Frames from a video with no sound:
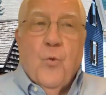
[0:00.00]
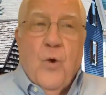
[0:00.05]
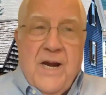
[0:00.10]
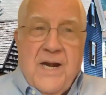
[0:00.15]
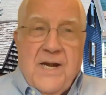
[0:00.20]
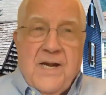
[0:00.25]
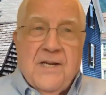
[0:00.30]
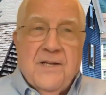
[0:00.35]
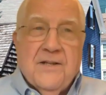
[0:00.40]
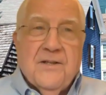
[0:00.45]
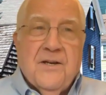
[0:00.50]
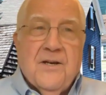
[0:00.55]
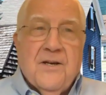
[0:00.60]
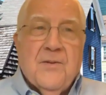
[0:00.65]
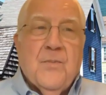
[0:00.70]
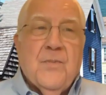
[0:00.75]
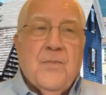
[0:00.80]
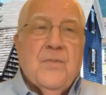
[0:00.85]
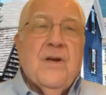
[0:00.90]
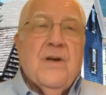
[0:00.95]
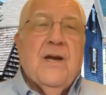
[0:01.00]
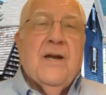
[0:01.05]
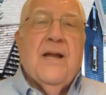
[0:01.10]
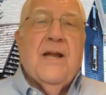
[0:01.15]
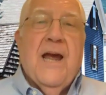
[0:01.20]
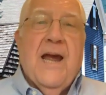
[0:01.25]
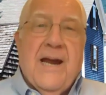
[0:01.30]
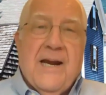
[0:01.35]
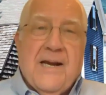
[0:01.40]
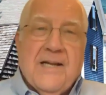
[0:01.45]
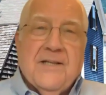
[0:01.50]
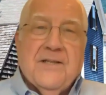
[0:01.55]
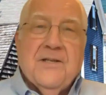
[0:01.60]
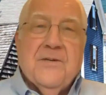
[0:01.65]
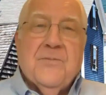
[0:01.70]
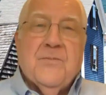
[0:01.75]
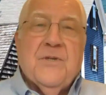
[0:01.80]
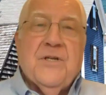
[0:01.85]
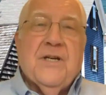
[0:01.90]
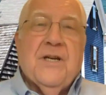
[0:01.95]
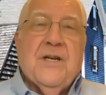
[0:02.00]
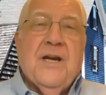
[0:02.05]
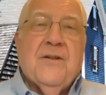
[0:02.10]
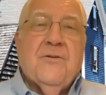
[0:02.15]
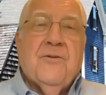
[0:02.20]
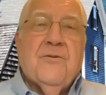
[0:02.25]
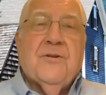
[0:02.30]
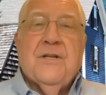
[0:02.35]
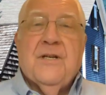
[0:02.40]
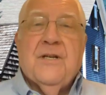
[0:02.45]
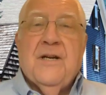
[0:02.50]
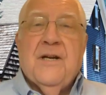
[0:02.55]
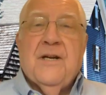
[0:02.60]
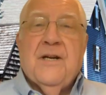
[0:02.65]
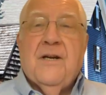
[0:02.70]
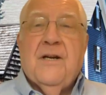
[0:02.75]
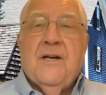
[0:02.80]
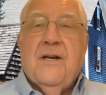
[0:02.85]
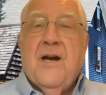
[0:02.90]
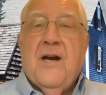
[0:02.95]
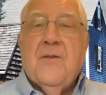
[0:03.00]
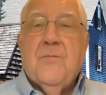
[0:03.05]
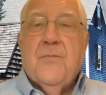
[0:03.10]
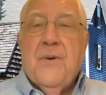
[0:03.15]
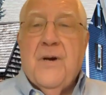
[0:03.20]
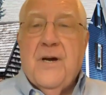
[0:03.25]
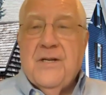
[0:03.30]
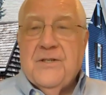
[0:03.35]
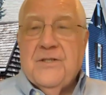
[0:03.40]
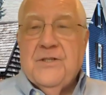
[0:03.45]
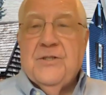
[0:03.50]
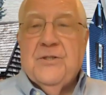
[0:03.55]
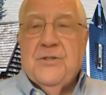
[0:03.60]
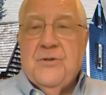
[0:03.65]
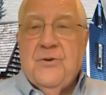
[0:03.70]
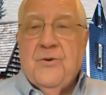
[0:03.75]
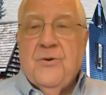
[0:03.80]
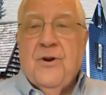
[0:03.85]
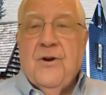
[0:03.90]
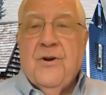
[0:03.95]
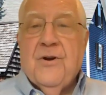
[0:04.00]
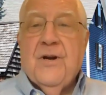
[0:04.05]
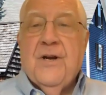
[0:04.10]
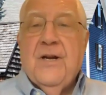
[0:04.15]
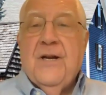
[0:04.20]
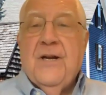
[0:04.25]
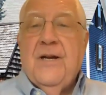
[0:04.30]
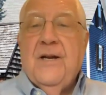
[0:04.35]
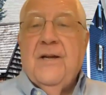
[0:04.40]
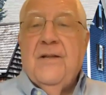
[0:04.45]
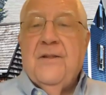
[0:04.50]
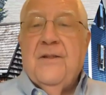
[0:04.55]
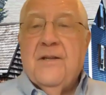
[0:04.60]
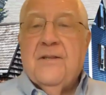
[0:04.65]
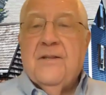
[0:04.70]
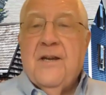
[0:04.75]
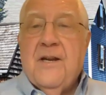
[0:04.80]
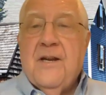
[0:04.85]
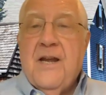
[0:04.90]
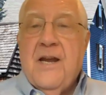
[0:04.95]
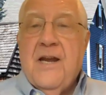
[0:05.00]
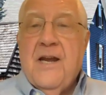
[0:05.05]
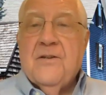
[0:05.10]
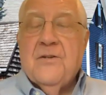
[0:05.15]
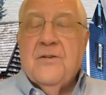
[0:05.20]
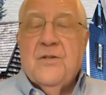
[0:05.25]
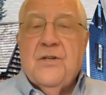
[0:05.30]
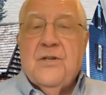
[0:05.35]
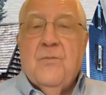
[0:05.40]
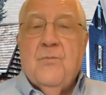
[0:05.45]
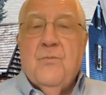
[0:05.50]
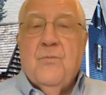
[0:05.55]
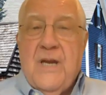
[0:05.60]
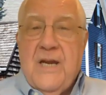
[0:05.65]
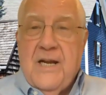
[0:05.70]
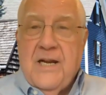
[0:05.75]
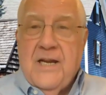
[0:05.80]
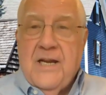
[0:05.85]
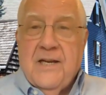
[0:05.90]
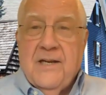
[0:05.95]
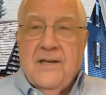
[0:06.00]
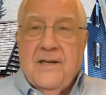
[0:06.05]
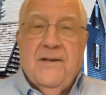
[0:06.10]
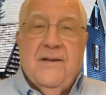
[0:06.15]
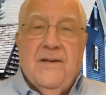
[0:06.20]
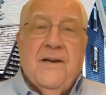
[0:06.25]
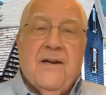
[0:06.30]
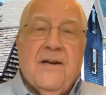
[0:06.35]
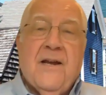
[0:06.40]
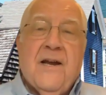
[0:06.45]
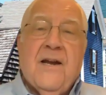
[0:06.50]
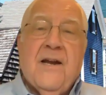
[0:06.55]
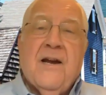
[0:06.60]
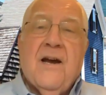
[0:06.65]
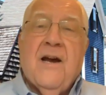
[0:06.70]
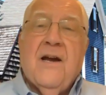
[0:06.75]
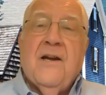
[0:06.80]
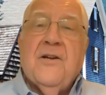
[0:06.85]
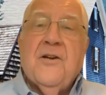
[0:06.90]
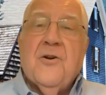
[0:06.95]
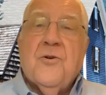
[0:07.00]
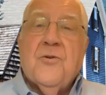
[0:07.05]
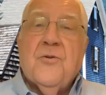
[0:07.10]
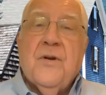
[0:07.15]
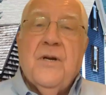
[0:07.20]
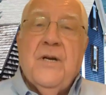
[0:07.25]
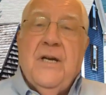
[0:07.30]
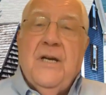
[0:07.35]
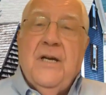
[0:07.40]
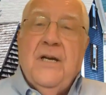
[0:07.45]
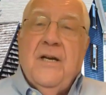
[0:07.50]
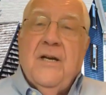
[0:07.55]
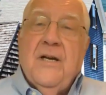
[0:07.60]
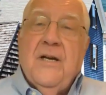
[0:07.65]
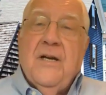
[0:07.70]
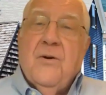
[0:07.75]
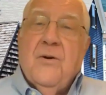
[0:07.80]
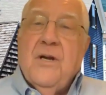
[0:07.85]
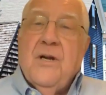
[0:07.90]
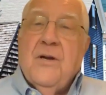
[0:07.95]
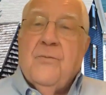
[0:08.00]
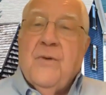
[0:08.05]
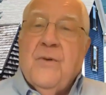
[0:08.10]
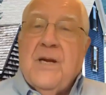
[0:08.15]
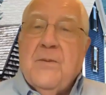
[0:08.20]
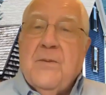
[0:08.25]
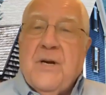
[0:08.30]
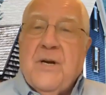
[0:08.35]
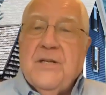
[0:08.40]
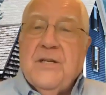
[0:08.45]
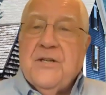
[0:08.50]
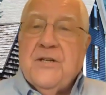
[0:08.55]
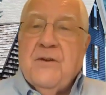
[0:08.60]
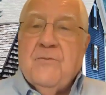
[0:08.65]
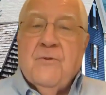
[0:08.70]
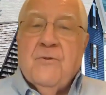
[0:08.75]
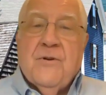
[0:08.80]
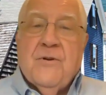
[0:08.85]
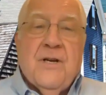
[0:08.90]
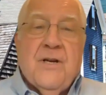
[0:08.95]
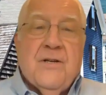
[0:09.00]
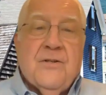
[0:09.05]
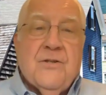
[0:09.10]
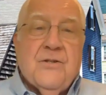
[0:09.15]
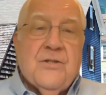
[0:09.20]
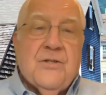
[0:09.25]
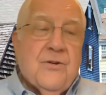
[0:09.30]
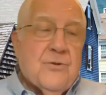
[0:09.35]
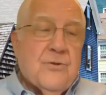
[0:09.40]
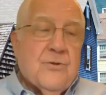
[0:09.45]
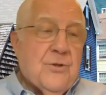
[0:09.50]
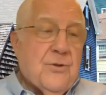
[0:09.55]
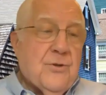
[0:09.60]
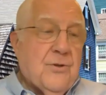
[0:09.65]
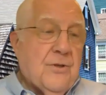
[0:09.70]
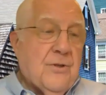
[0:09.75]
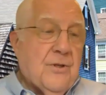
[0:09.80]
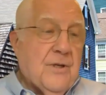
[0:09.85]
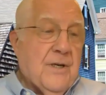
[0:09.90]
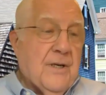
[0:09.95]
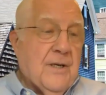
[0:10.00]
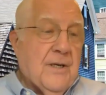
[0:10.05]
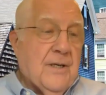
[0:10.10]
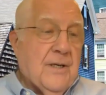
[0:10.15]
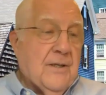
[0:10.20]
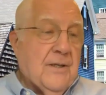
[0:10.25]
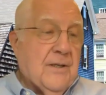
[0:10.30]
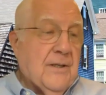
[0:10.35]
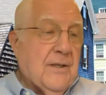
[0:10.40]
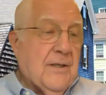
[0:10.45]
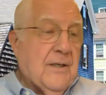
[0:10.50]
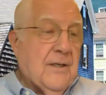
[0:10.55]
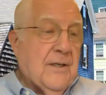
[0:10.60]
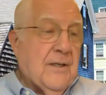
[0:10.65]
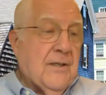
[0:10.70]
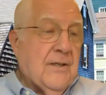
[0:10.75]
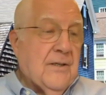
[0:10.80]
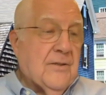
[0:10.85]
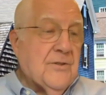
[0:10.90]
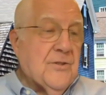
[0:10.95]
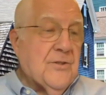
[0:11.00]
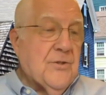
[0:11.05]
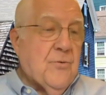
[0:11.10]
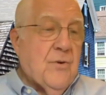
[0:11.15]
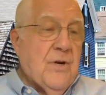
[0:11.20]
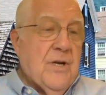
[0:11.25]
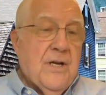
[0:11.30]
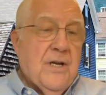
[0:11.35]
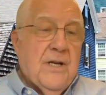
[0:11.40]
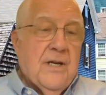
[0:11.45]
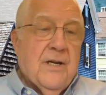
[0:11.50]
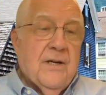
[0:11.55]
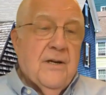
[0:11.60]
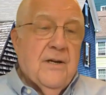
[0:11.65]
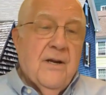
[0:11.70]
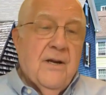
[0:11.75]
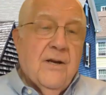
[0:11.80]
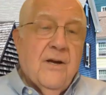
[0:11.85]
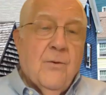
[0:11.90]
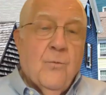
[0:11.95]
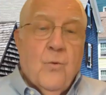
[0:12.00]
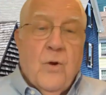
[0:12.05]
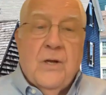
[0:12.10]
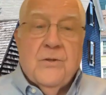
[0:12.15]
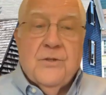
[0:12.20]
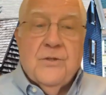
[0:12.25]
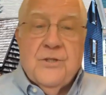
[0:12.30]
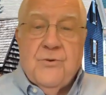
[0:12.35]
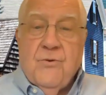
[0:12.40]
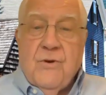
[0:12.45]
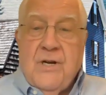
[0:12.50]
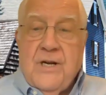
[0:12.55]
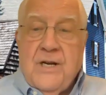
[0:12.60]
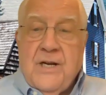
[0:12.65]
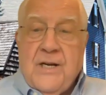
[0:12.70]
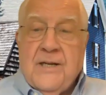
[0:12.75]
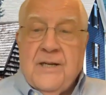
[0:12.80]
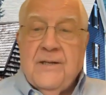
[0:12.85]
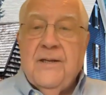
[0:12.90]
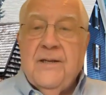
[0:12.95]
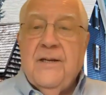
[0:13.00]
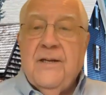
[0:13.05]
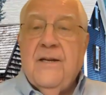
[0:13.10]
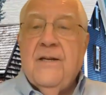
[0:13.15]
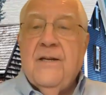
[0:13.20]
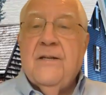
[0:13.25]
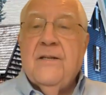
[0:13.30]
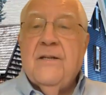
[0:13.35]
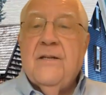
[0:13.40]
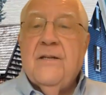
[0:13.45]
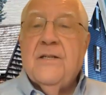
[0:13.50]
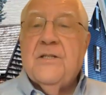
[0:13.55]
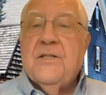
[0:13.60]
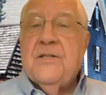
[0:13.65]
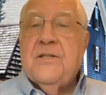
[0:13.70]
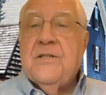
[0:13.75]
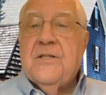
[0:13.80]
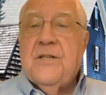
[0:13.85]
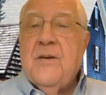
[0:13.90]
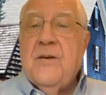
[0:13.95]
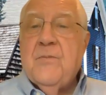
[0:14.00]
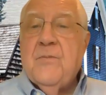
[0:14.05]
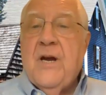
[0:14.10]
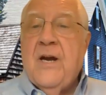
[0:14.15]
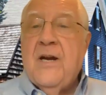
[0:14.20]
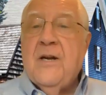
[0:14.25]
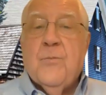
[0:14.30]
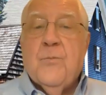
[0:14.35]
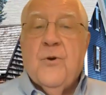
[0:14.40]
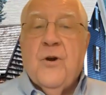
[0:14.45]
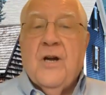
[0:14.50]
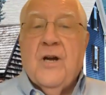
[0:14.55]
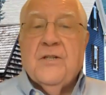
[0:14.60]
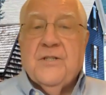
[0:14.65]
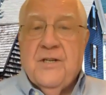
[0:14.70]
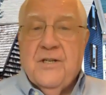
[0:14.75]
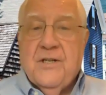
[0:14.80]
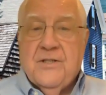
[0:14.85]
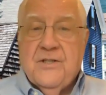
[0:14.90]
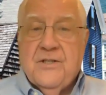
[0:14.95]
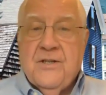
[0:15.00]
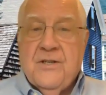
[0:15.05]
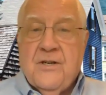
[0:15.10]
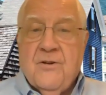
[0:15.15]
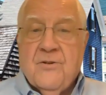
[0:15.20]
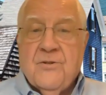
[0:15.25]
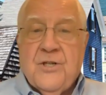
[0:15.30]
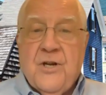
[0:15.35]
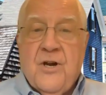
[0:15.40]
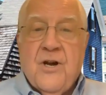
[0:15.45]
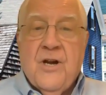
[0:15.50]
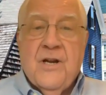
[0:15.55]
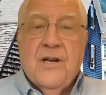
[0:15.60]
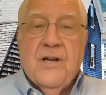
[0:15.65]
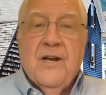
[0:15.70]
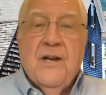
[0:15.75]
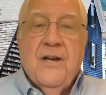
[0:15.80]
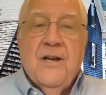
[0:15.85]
weighting them and adding them together to get a composite score that then has some meaning. And uh, I know if anybody's ever done social uh, uh, screening, uh, well screening, it's the same kind of process that goes on.